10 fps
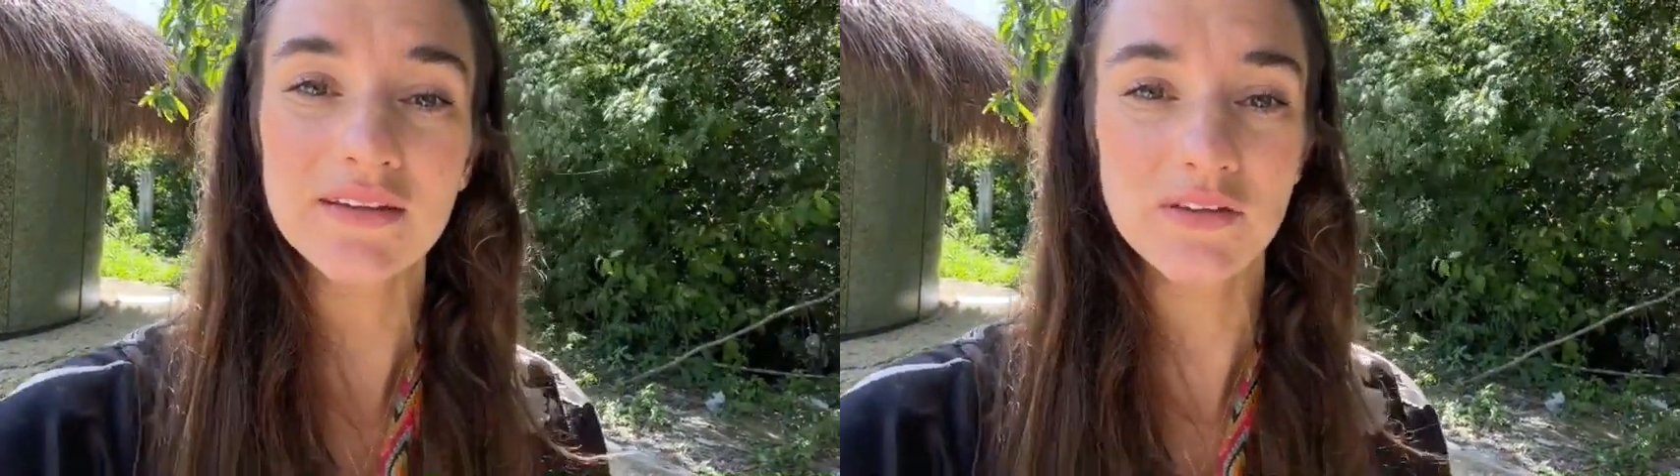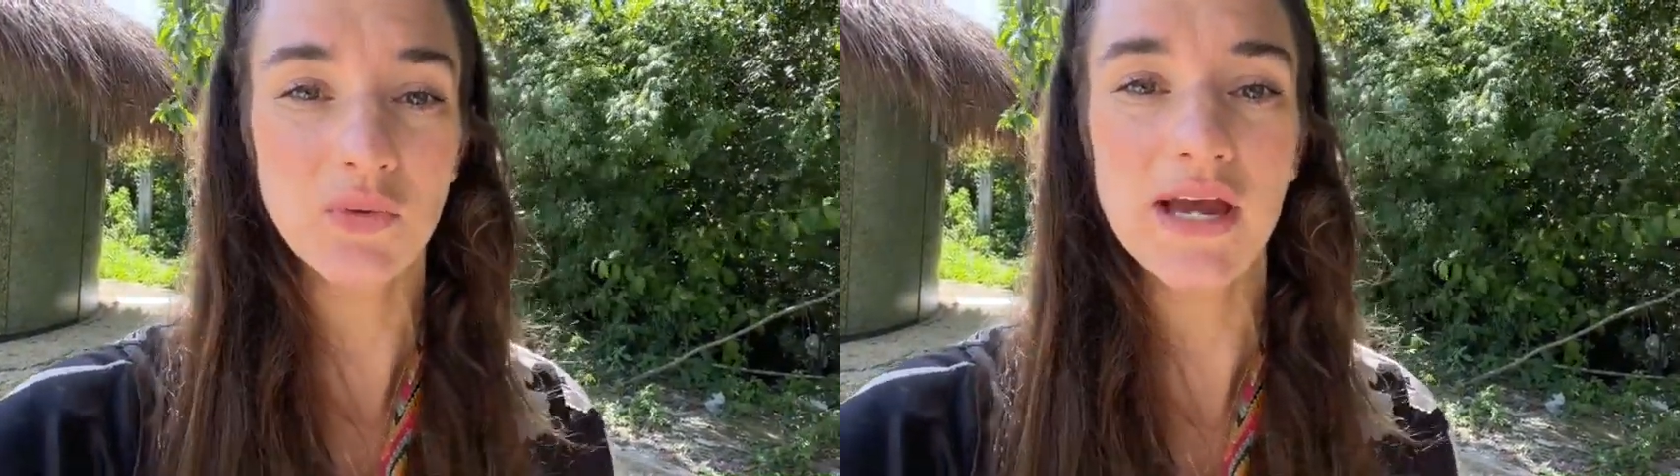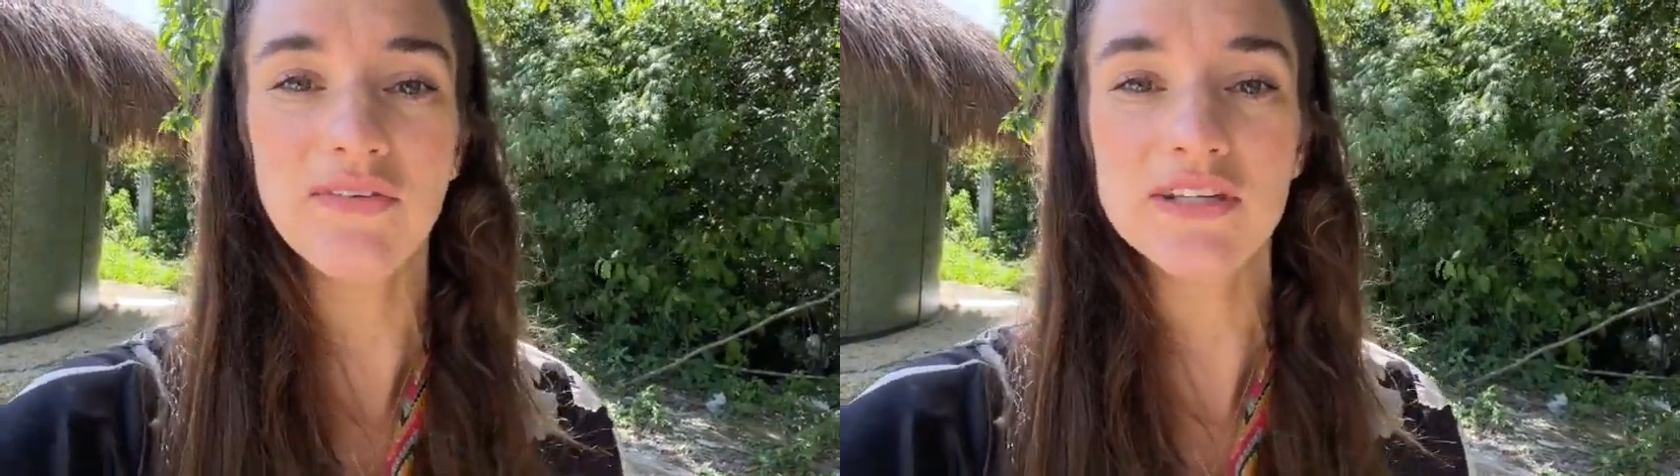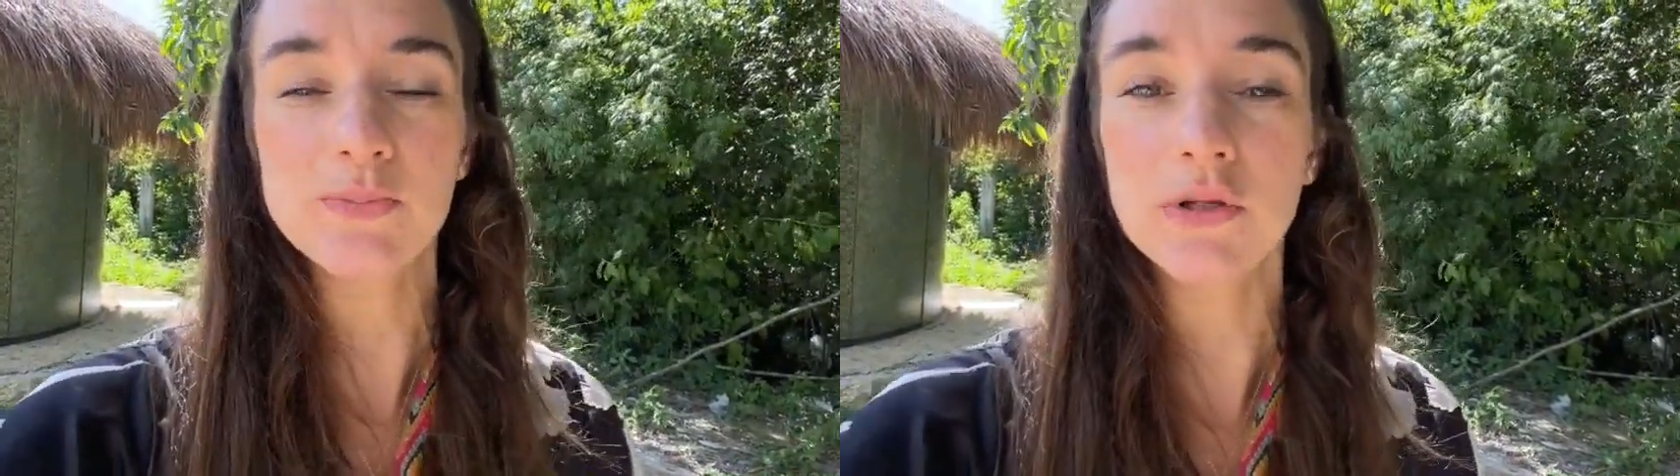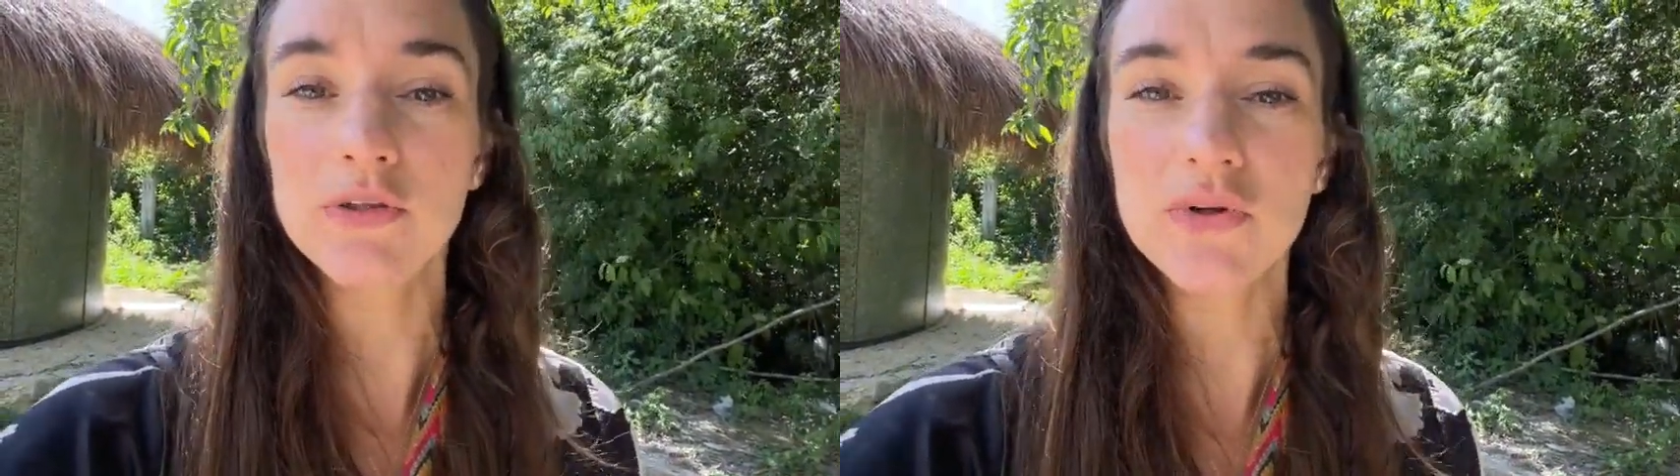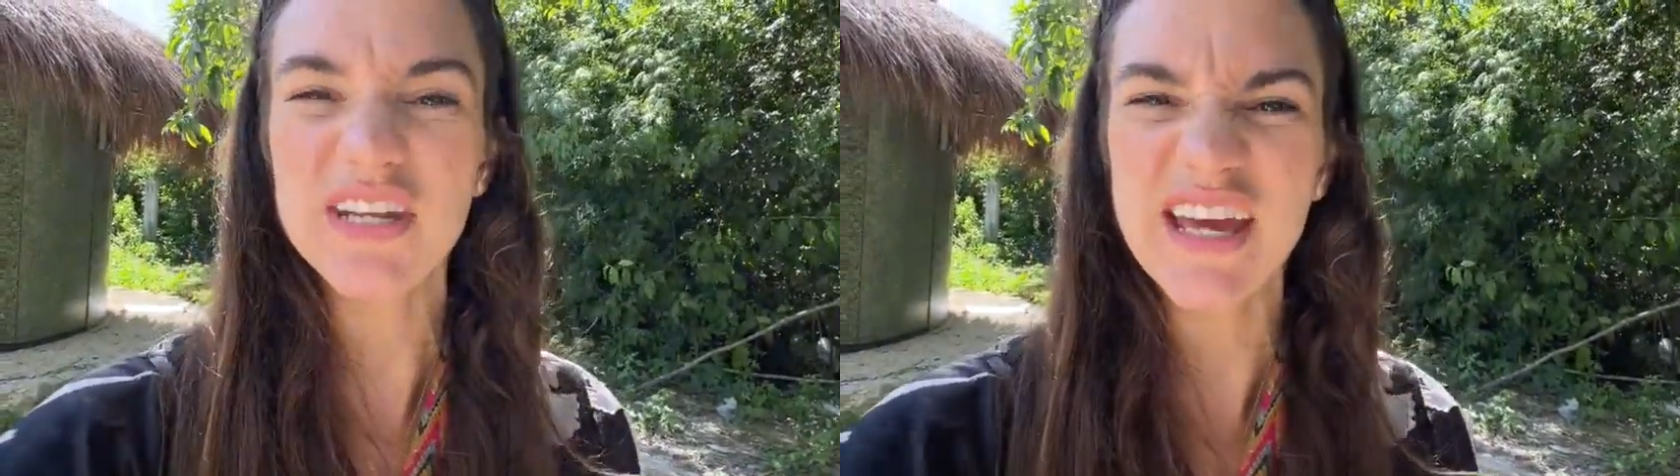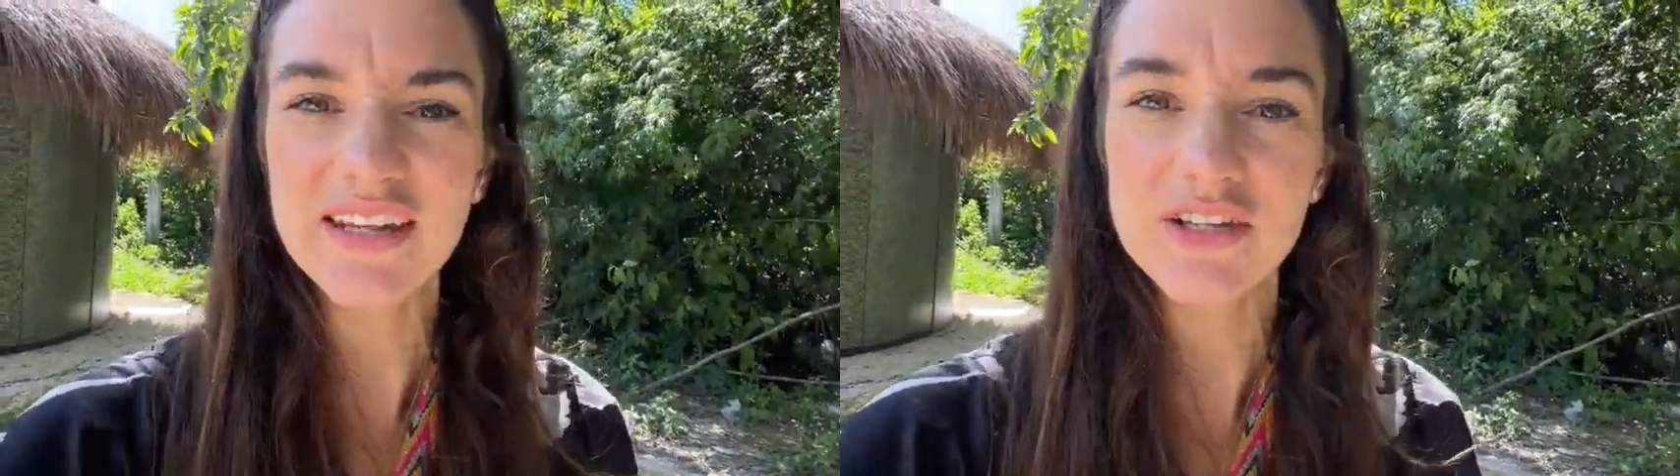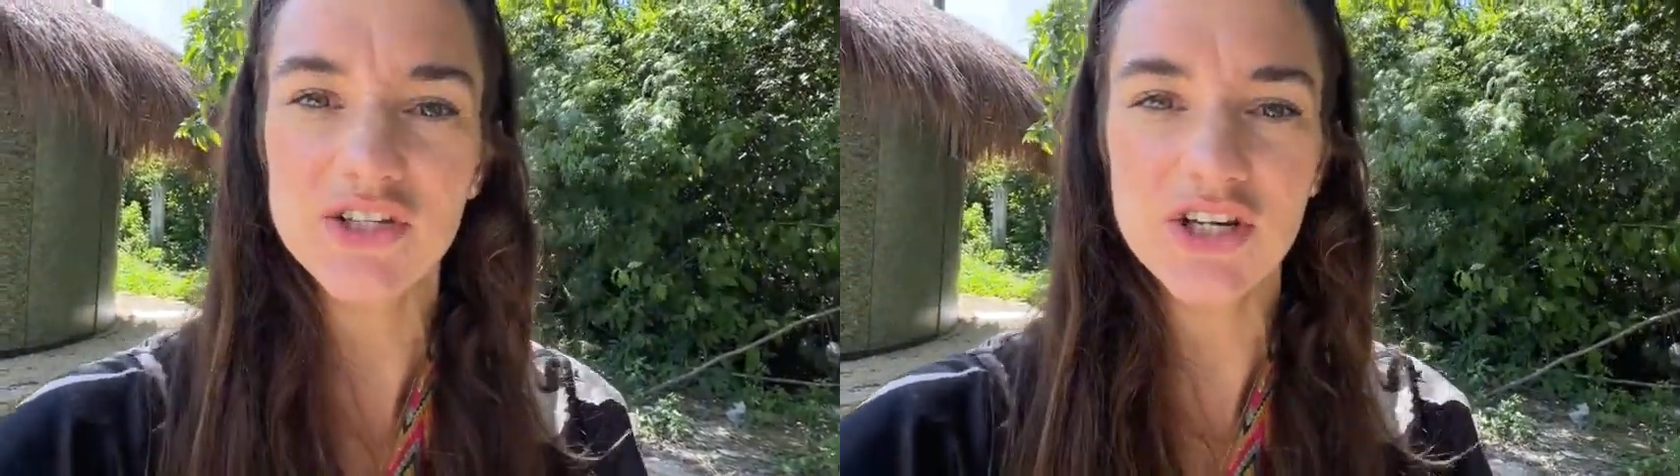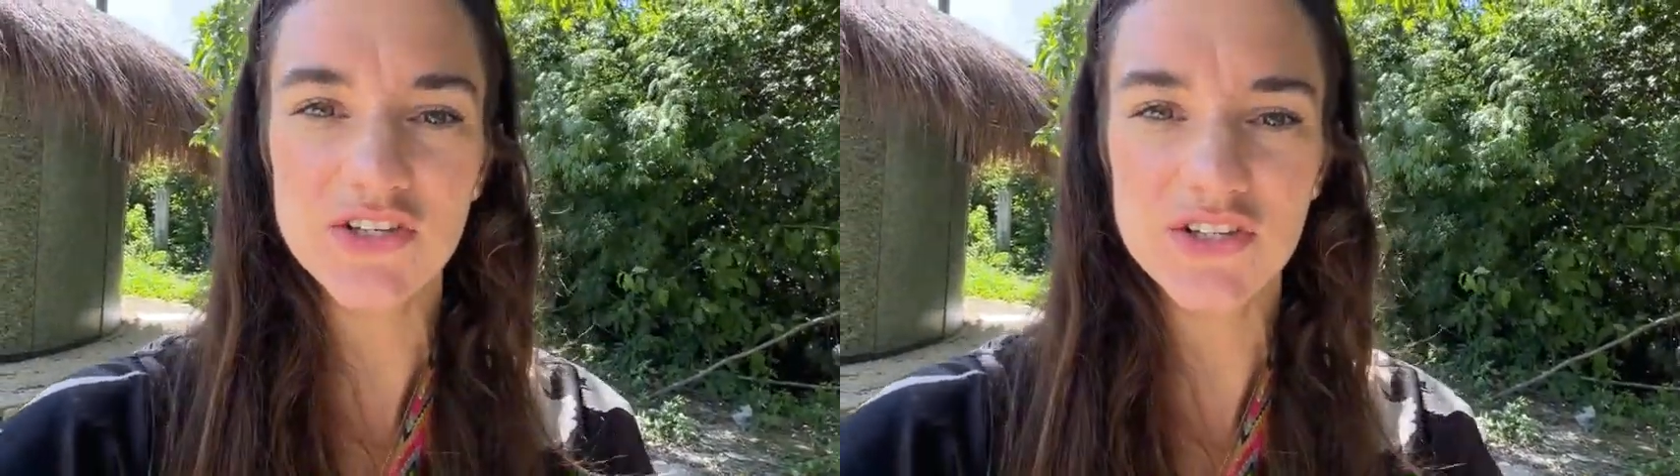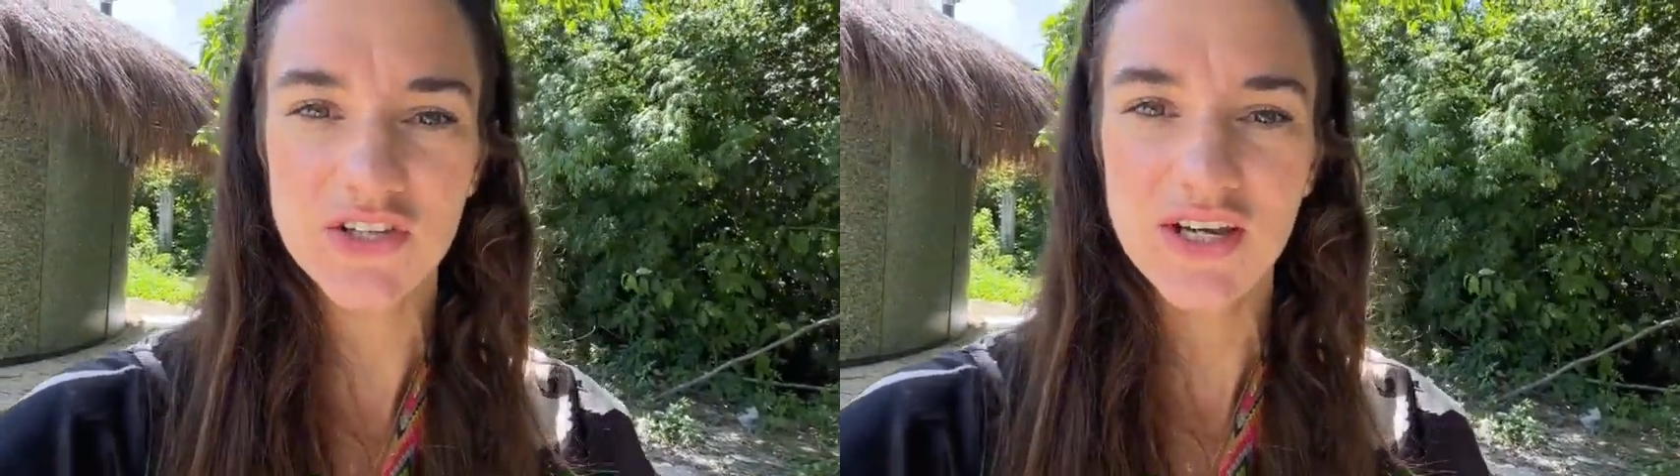that we have these polluted
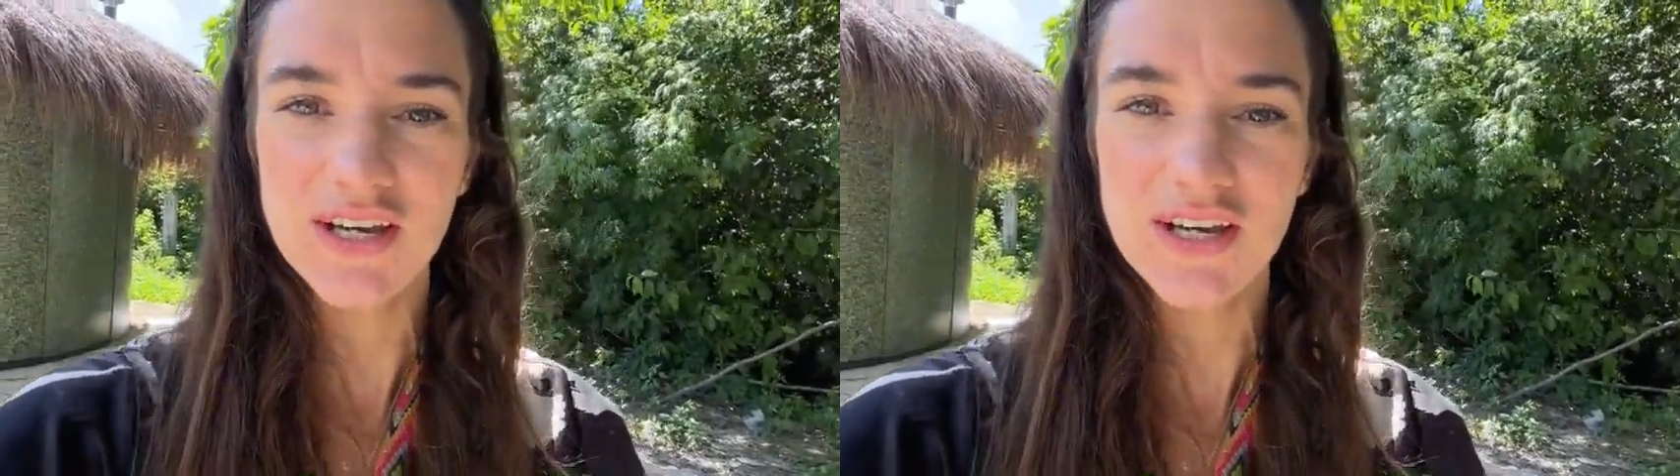energies